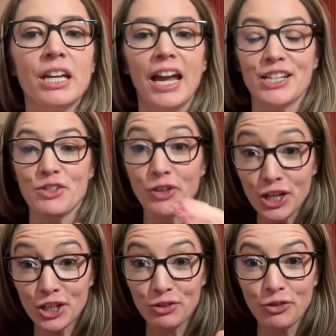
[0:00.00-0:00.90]
And it's
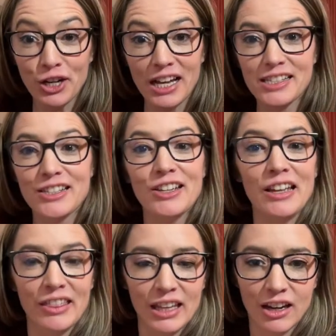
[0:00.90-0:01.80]
very good for us
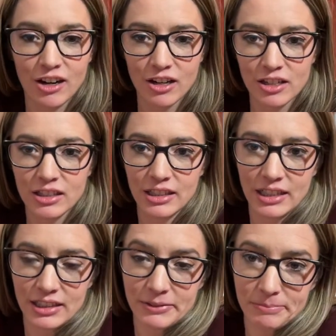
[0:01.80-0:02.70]
that
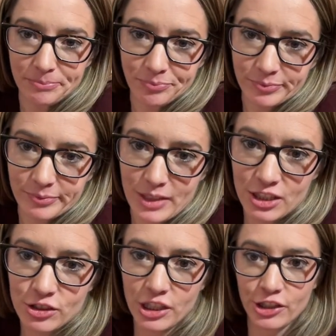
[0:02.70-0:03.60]
are
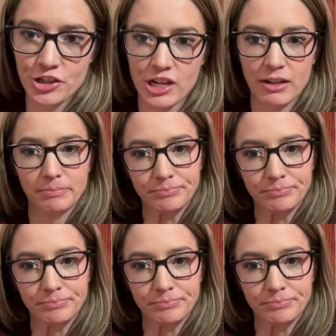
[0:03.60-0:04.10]
nickel allergic.